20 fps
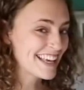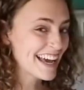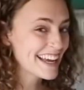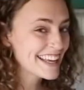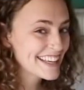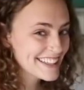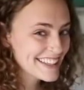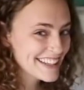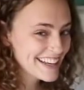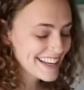
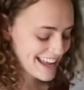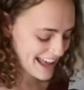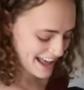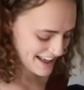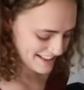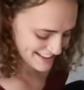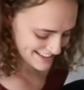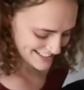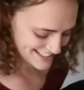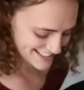Secondly,
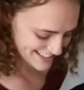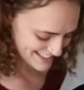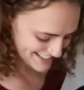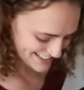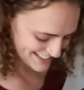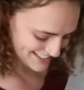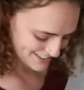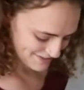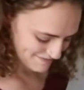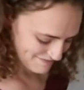and this
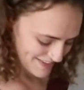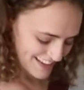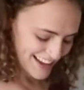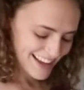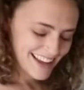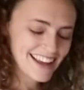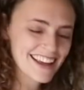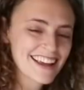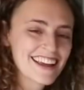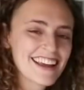is
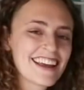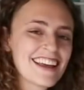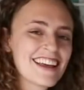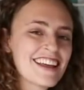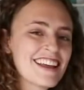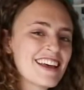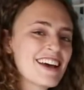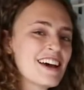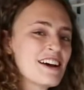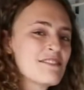
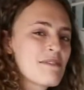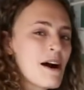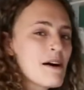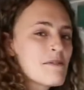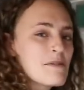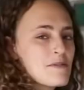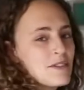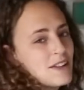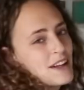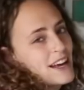
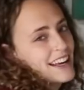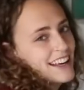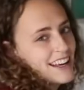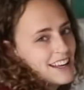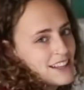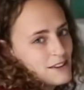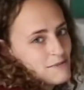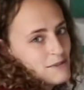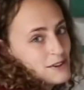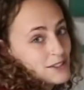probably
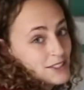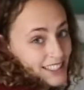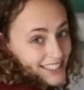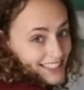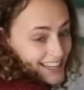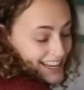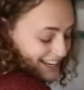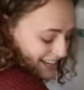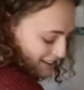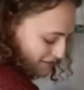the most
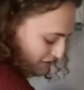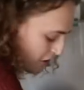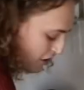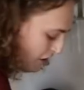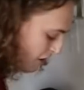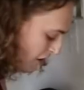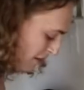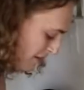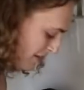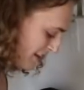exciting of
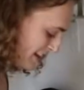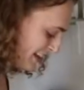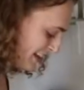all.